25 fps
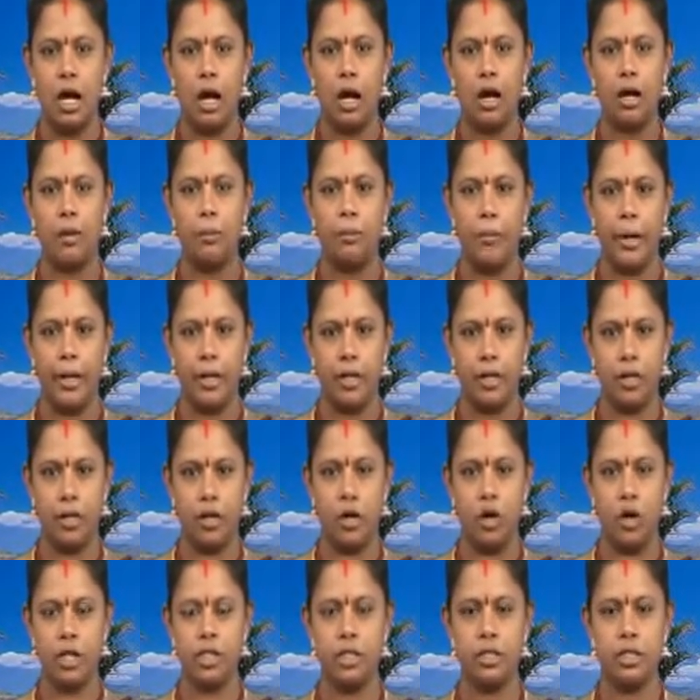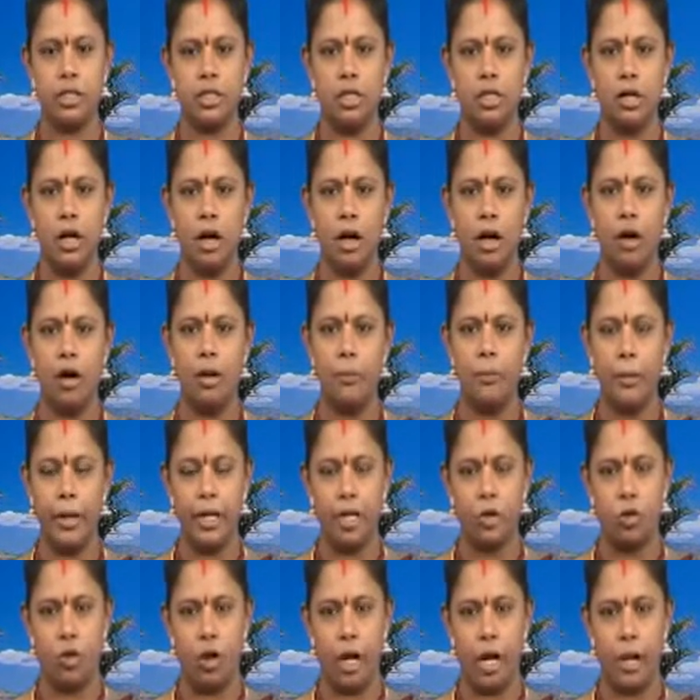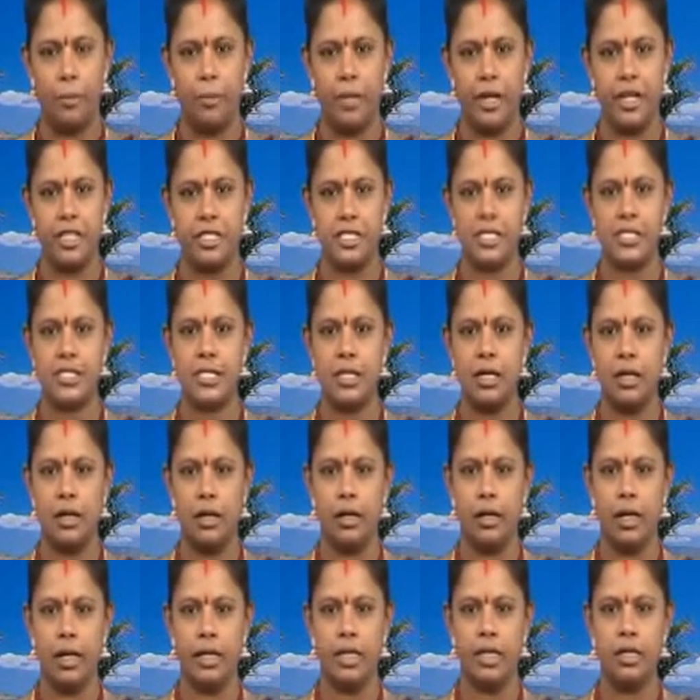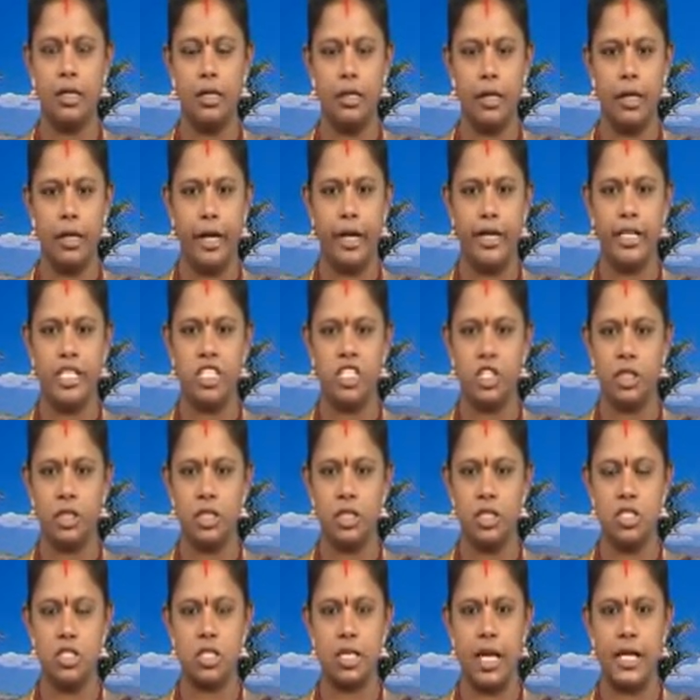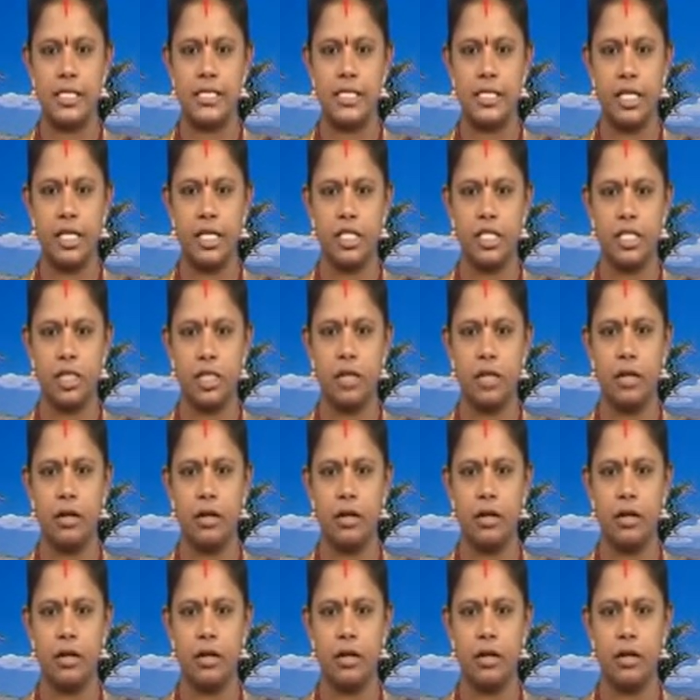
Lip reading: or by author or by collaborators like editor, translator,